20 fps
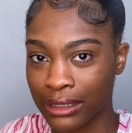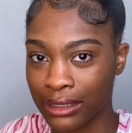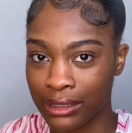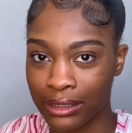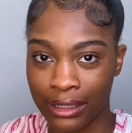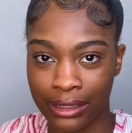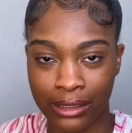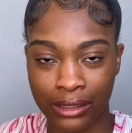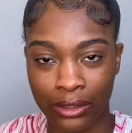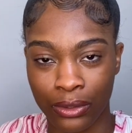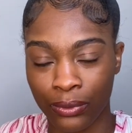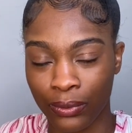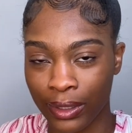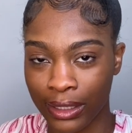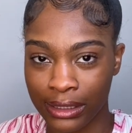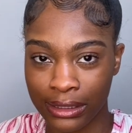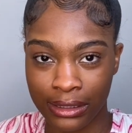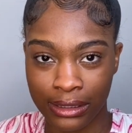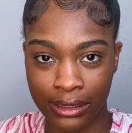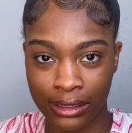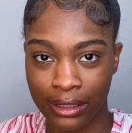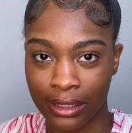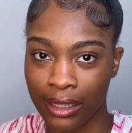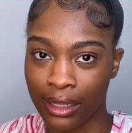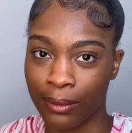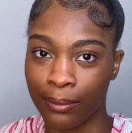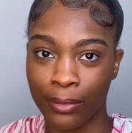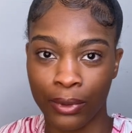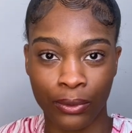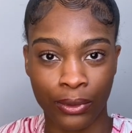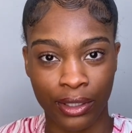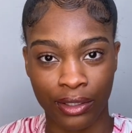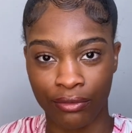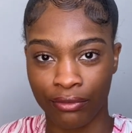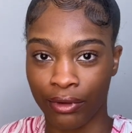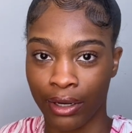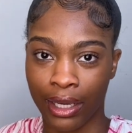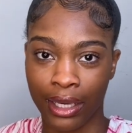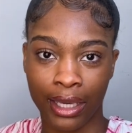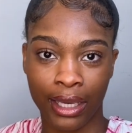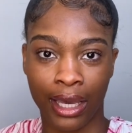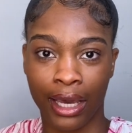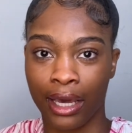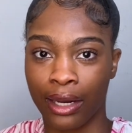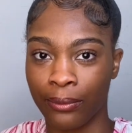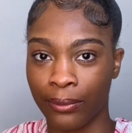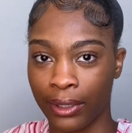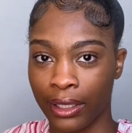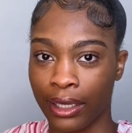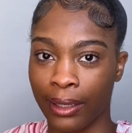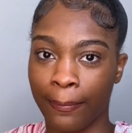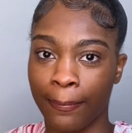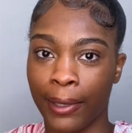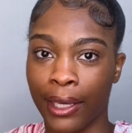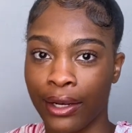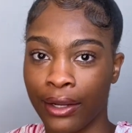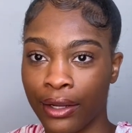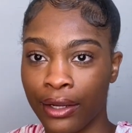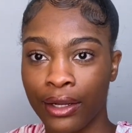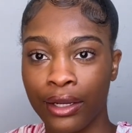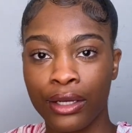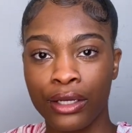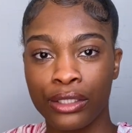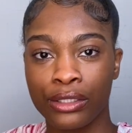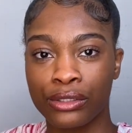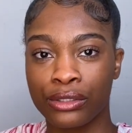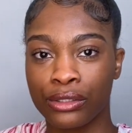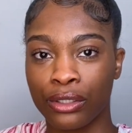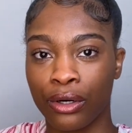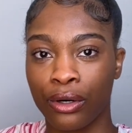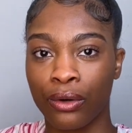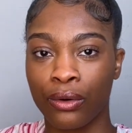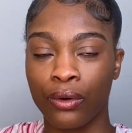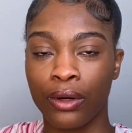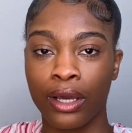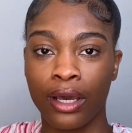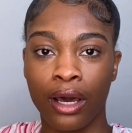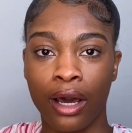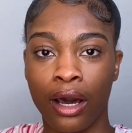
That's always the motive, right? How do we get better? So